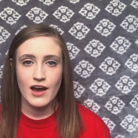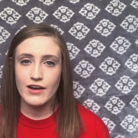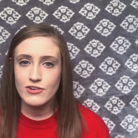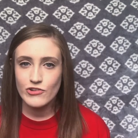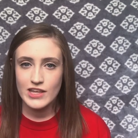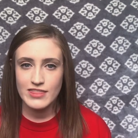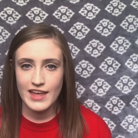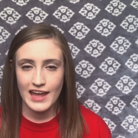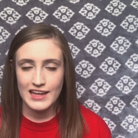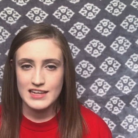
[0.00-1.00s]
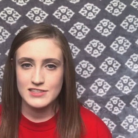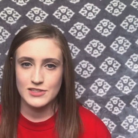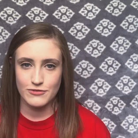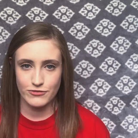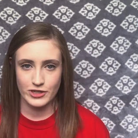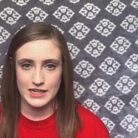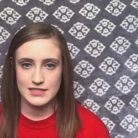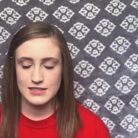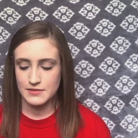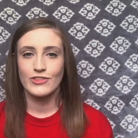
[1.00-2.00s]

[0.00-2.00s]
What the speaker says: Underneath that is the frieze.